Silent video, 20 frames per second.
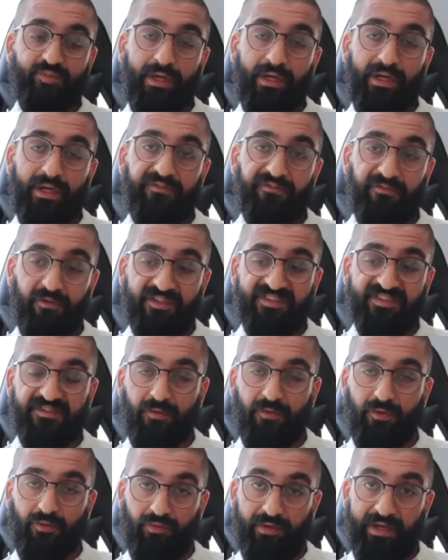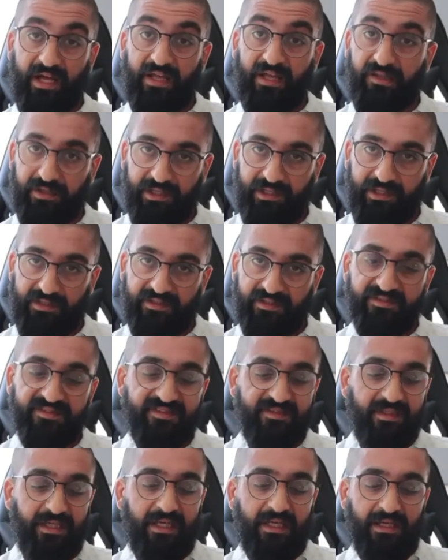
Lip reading: first of all, reality is. And